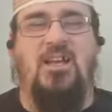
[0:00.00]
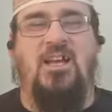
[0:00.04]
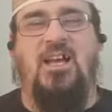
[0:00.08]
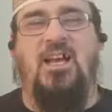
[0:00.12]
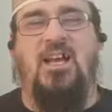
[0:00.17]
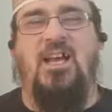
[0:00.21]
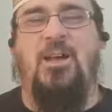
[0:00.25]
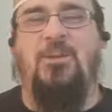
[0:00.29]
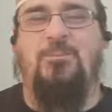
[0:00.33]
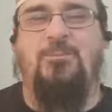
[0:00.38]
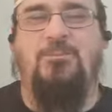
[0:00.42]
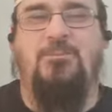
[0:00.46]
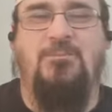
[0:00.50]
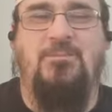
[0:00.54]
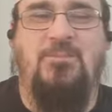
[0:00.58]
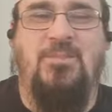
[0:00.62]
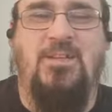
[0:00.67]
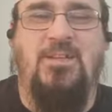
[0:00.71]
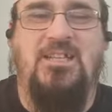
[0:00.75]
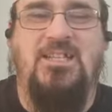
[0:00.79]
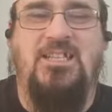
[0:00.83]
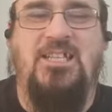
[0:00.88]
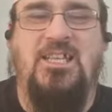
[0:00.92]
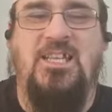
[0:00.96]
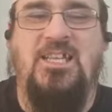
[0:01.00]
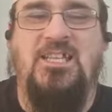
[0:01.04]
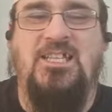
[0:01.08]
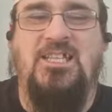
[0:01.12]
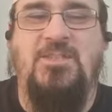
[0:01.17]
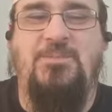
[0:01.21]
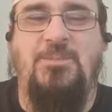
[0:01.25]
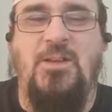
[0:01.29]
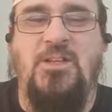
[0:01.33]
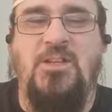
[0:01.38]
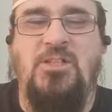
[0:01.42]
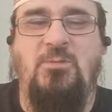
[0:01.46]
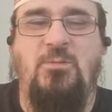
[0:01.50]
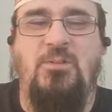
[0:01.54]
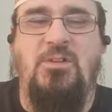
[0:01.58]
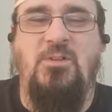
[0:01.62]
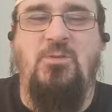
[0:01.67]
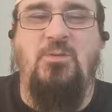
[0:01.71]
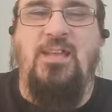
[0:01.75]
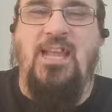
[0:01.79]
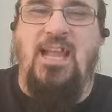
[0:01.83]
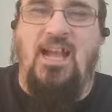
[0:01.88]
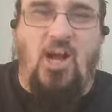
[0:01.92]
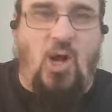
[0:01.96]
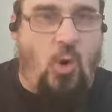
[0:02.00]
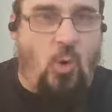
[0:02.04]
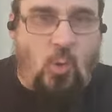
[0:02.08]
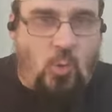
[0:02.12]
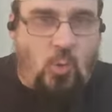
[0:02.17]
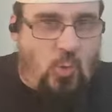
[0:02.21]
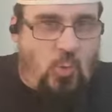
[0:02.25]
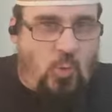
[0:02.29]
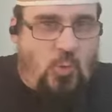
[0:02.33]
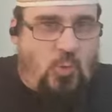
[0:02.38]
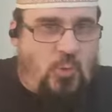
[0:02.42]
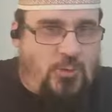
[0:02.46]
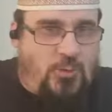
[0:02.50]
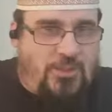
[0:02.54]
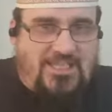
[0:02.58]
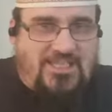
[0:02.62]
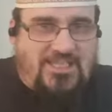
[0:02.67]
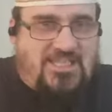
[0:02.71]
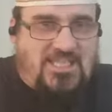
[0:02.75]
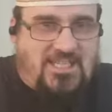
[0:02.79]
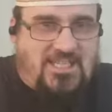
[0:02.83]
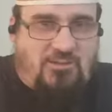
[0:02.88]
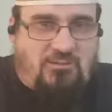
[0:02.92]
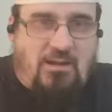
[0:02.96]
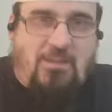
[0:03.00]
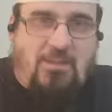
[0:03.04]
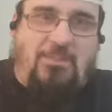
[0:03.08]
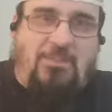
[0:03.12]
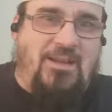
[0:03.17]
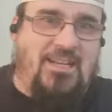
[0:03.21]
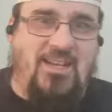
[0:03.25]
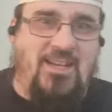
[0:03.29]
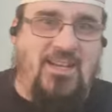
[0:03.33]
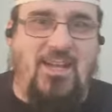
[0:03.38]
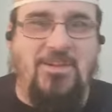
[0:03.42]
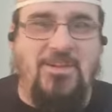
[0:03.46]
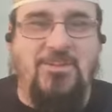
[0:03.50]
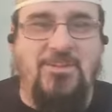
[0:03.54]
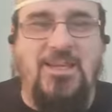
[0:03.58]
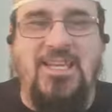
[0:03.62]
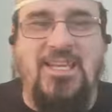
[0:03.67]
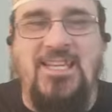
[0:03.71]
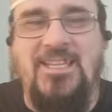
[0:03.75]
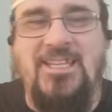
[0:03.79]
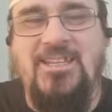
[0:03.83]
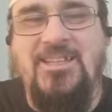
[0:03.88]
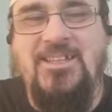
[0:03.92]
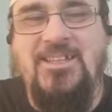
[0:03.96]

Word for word: um, especially when you get old and decrepit like me.